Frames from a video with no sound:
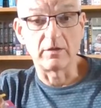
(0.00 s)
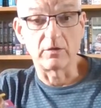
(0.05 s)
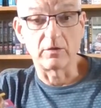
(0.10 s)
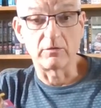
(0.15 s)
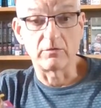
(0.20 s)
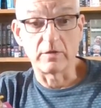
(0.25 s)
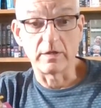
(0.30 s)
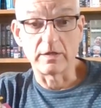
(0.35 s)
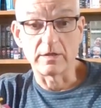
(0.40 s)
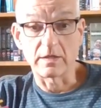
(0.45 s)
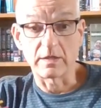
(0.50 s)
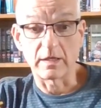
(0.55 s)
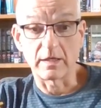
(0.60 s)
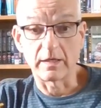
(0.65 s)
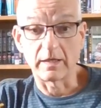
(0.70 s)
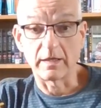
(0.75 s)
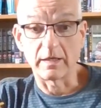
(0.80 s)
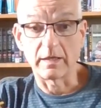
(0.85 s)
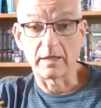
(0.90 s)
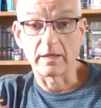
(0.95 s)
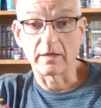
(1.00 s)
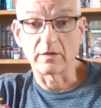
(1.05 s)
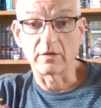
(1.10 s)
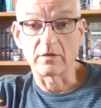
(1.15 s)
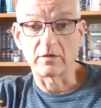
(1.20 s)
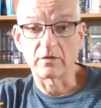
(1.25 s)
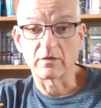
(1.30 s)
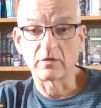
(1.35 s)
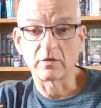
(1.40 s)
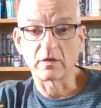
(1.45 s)
on reselling
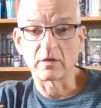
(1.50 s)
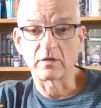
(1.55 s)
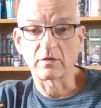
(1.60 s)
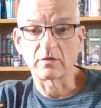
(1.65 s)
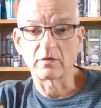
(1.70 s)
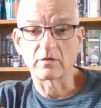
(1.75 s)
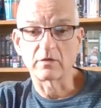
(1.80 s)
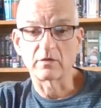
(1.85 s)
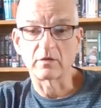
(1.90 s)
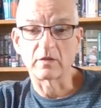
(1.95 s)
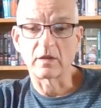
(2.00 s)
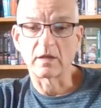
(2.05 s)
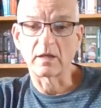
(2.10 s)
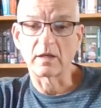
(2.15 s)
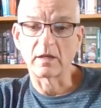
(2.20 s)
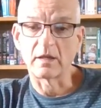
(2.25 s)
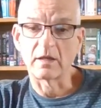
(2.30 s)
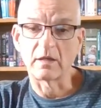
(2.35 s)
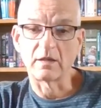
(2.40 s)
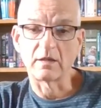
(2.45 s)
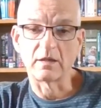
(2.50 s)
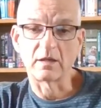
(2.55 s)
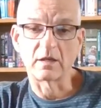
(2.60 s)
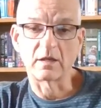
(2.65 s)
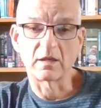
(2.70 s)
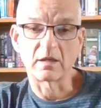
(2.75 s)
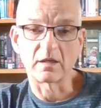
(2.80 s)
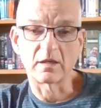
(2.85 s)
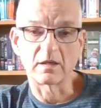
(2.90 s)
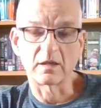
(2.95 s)
as a
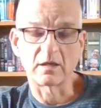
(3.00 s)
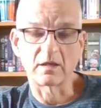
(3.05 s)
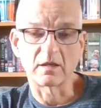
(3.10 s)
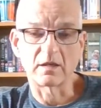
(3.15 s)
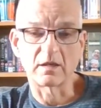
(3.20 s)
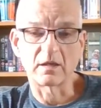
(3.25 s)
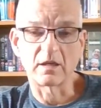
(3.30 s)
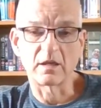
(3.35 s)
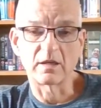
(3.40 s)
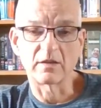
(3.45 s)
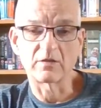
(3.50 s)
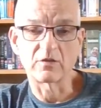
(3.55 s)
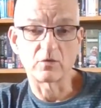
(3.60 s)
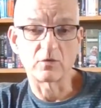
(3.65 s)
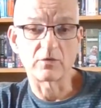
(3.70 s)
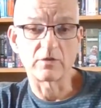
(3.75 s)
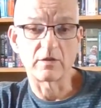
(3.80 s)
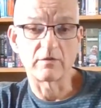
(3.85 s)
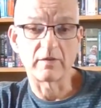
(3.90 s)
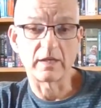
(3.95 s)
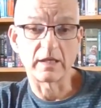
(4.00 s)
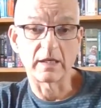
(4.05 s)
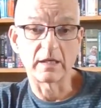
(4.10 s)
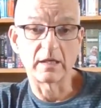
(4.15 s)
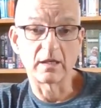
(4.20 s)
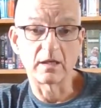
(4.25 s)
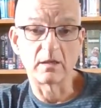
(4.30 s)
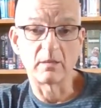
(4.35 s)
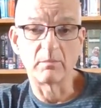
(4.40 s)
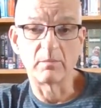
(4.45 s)
source of
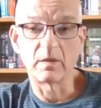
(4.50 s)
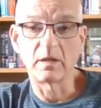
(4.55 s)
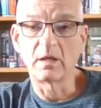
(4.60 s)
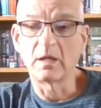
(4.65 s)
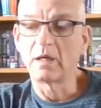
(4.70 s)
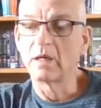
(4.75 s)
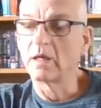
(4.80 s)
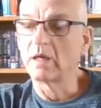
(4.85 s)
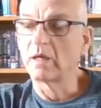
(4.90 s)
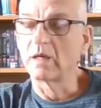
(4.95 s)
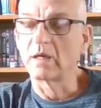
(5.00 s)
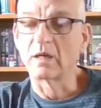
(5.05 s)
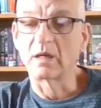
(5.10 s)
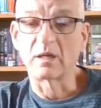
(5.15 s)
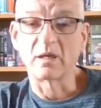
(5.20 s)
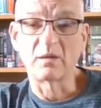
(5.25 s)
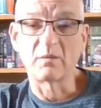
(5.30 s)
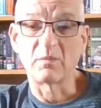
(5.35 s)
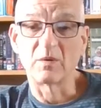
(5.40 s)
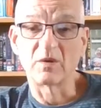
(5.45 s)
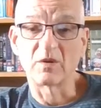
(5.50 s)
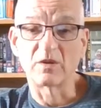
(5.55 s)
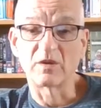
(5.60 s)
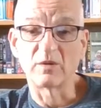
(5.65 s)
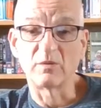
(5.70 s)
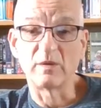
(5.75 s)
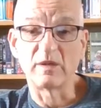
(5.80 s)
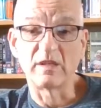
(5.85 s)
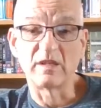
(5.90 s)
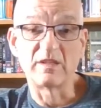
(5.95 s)
income.
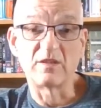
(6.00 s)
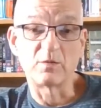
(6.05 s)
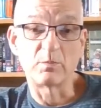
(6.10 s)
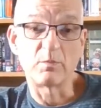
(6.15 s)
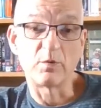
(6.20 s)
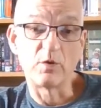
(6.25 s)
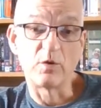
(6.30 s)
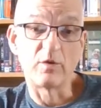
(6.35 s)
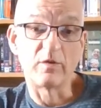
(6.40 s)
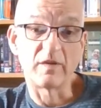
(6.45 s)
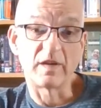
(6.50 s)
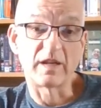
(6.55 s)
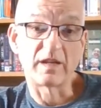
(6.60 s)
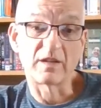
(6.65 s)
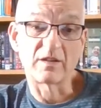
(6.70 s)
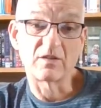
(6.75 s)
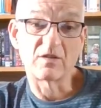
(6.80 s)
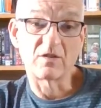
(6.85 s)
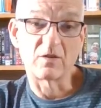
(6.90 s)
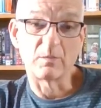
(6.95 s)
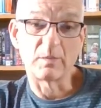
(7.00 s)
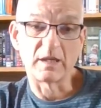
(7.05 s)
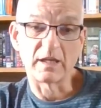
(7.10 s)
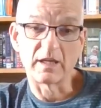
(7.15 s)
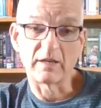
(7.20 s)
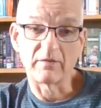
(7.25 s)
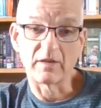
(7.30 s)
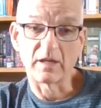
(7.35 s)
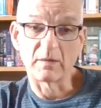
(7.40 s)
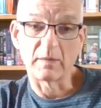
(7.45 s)
although it is proving to be
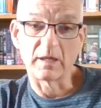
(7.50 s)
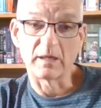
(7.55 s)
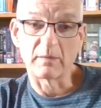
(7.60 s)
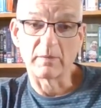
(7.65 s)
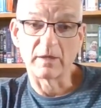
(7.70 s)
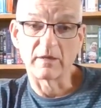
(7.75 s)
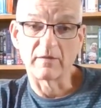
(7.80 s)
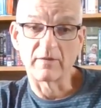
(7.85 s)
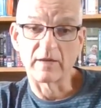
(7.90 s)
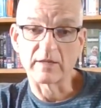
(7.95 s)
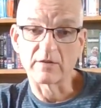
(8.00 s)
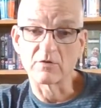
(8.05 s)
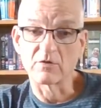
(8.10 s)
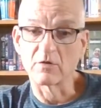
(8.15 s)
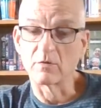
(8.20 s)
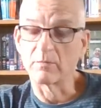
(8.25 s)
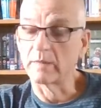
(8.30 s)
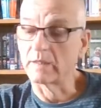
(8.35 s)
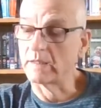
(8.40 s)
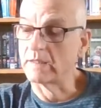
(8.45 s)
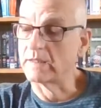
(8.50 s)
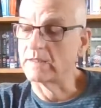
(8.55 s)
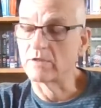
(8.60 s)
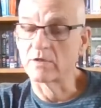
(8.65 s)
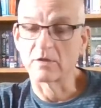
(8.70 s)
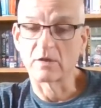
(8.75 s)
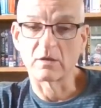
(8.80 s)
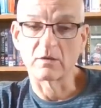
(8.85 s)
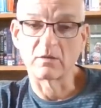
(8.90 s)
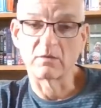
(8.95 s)
giving me a bit of extra money,
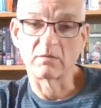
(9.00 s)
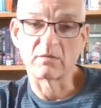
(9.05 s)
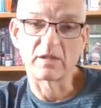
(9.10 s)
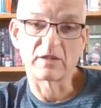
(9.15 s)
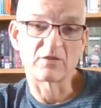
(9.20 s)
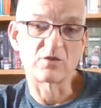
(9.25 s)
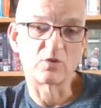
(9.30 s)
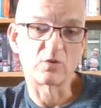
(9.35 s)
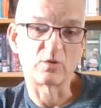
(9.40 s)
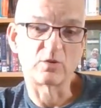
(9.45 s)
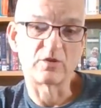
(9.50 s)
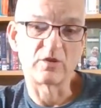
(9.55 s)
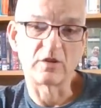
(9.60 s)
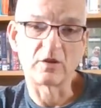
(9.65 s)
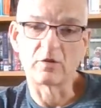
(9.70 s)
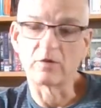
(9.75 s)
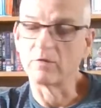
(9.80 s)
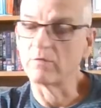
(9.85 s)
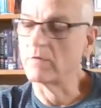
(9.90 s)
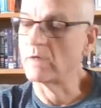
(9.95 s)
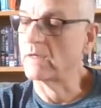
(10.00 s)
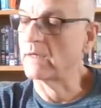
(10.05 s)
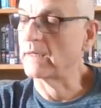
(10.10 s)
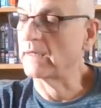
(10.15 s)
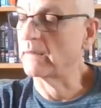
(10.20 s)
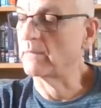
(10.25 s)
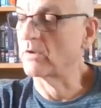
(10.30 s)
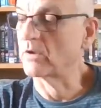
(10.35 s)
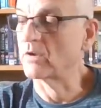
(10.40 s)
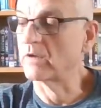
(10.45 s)
so that's all to the good,
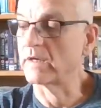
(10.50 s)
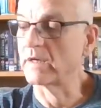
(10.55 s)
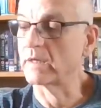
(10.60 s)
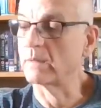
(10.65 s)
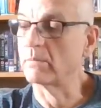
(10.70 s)
really. I'm not going